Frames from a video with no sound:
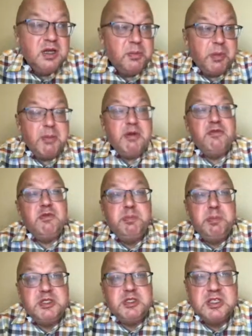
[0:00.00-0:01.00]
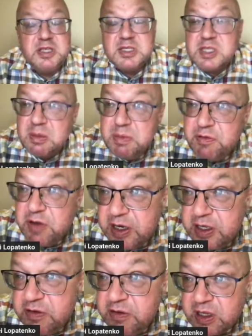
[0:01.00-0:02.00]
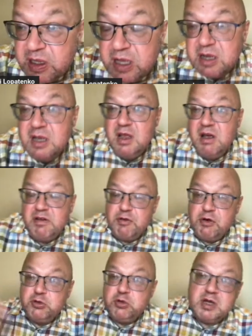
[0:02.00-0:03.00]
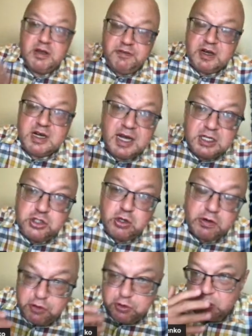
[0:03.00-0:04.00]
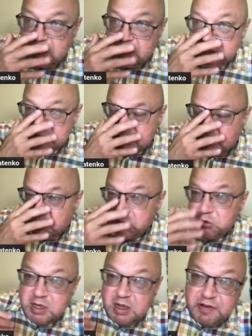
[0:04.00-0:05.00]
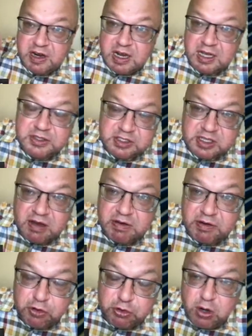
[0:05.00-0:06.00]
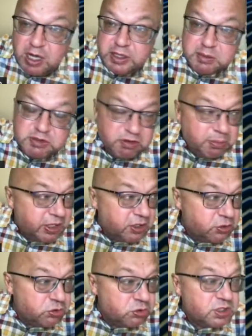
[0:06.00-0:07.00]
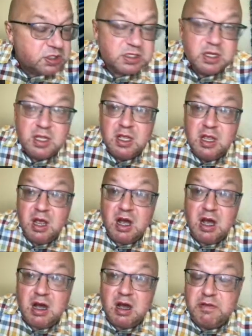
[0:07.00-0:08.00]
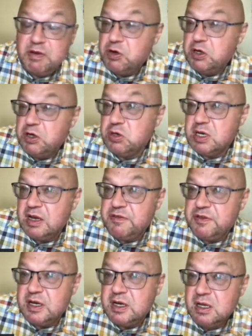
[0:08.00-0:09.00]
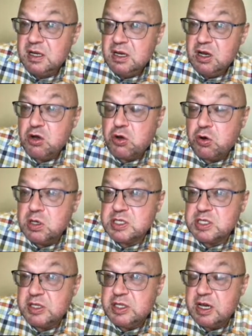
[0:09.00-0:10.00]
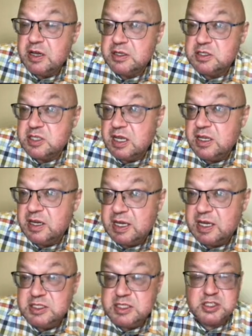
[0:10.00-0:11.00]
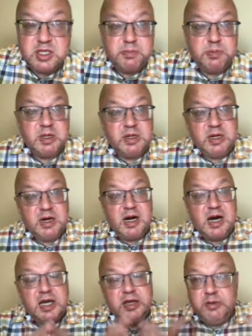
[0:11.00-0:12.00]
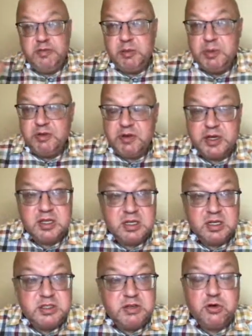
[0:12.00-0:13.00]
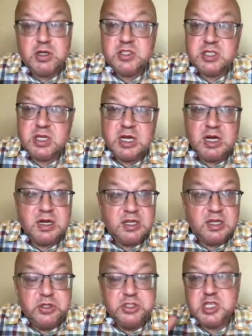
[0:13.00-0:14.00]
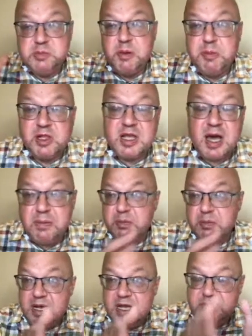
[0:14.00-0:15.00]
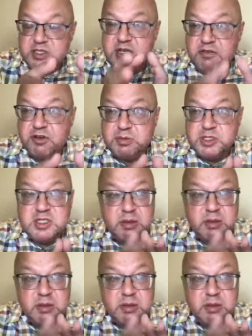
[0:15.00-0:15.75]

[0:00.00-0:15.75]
maybe business needs can be very different. Like we want to have a high churn for new items, we want to have a high discovery for new items we bring to users, we want to have a cross-category selling, right? Such that I will be very diverse. Not just people come and buy everything from this; they